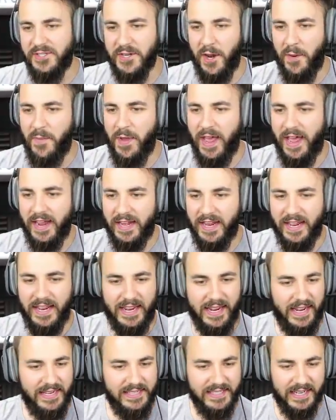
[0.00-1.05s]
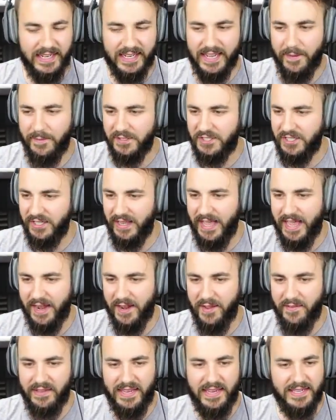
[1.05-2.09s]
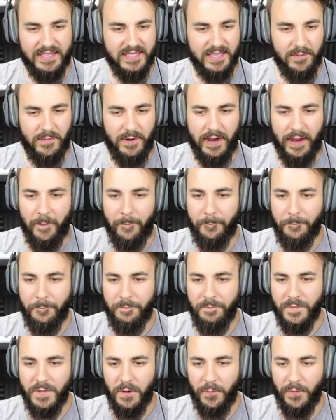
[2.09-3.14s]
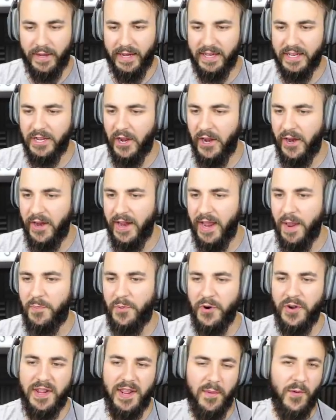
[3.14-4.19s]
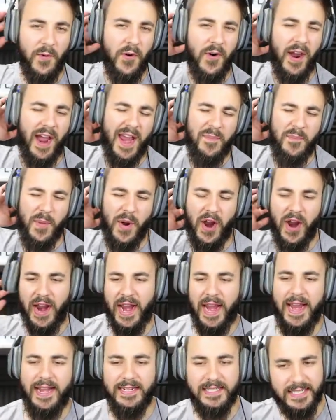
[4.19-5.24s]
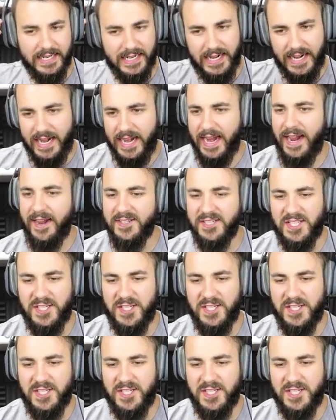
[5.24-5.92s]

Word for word: so bad. He's going to come and chill out over here somewhere. We're going to go and put him right behind our